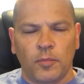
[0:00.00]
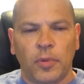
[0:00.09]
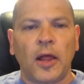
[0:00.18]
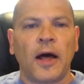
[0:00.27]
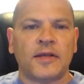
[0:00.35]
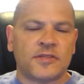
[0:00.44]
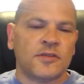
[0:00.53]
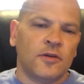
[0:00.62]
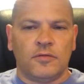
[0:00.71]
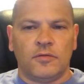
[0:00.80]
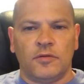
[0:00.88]
Plus
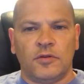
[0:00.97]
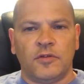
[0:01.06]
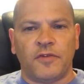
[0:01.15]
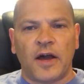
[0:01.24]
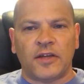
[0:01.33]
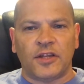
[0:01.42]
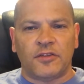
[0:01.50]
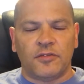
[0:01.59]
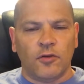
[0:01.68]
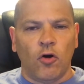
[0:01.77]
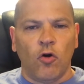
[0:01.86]
the fact that
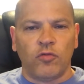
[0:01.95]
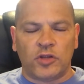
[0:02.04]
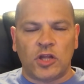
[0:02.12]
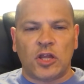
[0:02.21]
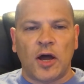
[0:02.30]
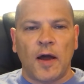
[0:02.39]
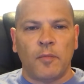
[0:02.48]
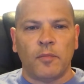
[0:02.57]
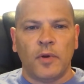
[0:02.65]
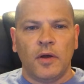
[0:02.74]
over the time,